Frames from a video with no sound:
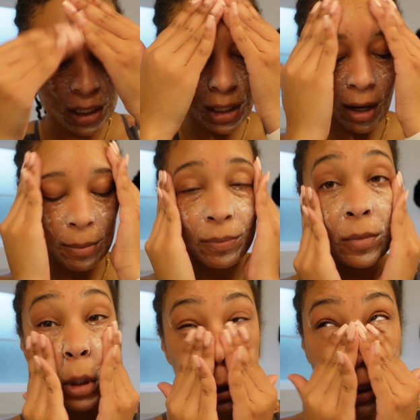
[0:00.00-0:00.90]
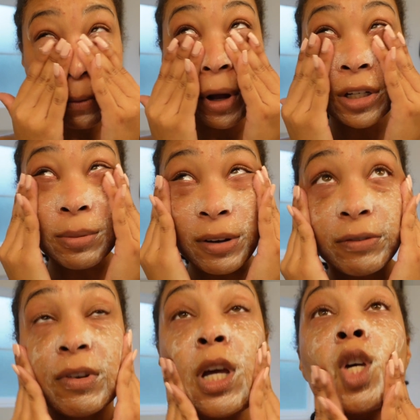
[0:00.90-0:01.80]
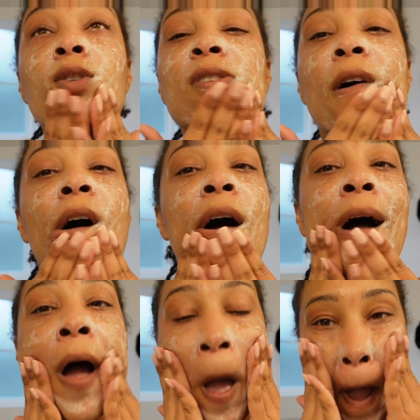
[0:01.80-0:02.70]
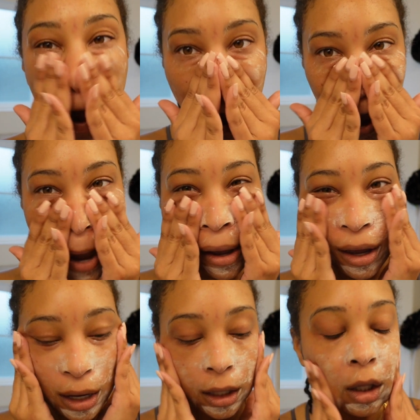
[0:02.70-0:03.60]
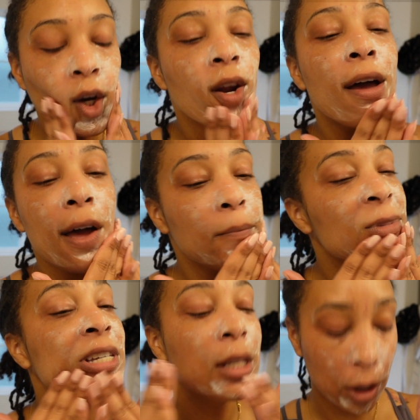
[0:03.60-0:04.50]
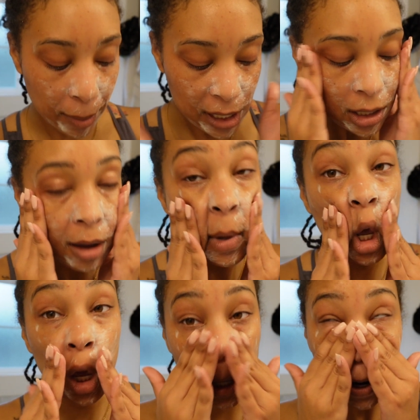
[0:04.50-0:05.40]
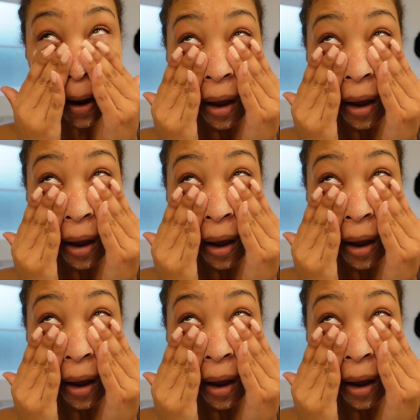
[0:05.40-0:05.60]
But yeah, I'm just gonna wash my face and clean up this little mess I made.